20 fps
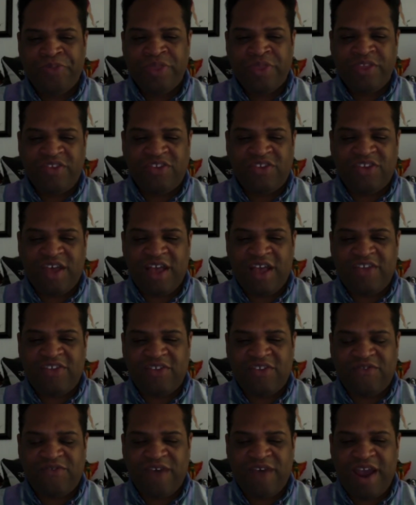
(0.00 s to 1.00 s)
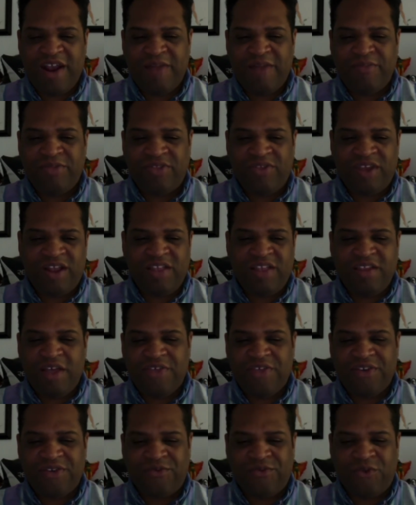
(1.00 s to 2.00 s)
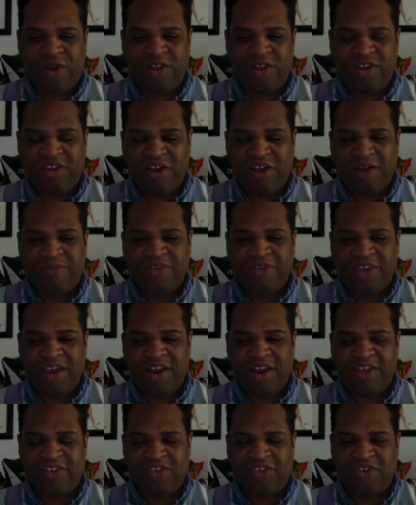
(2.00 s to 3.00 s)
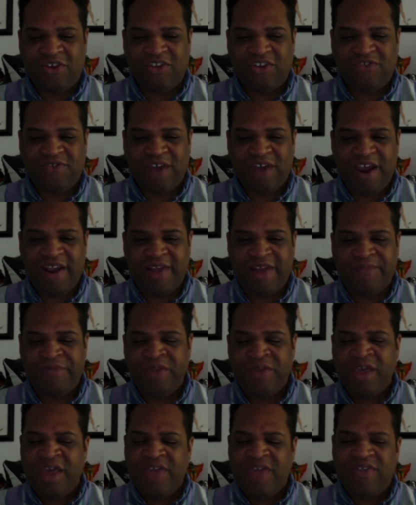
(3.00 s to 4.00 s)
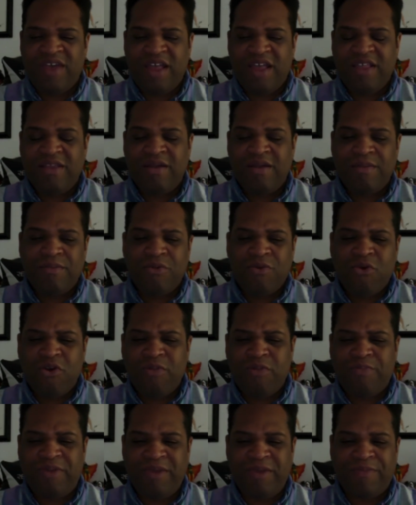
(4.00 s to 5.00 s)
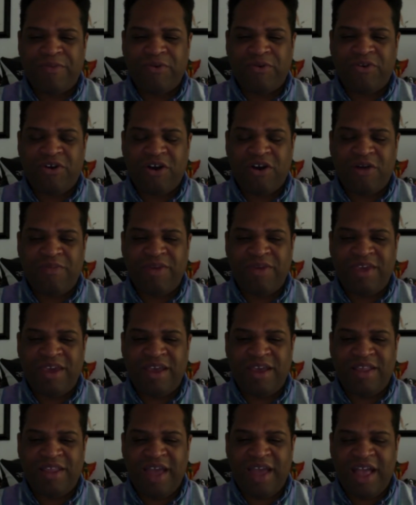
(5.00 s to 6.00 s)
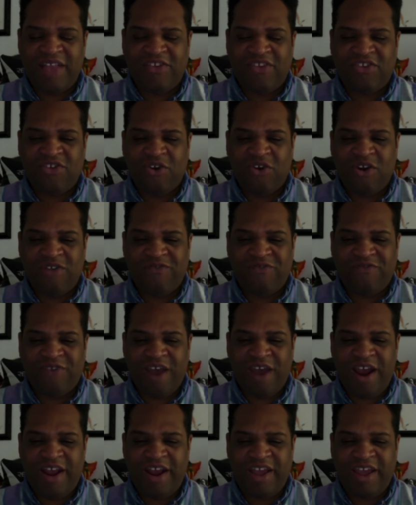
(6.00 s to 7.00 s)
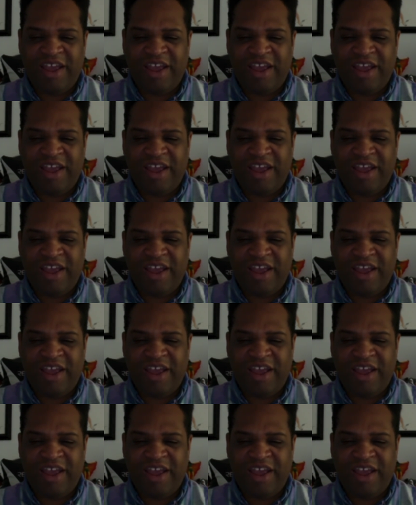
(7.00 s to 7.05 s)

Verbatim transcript: decides to fight him, then another one comes in and starts fighting. Then more people come in and start fighting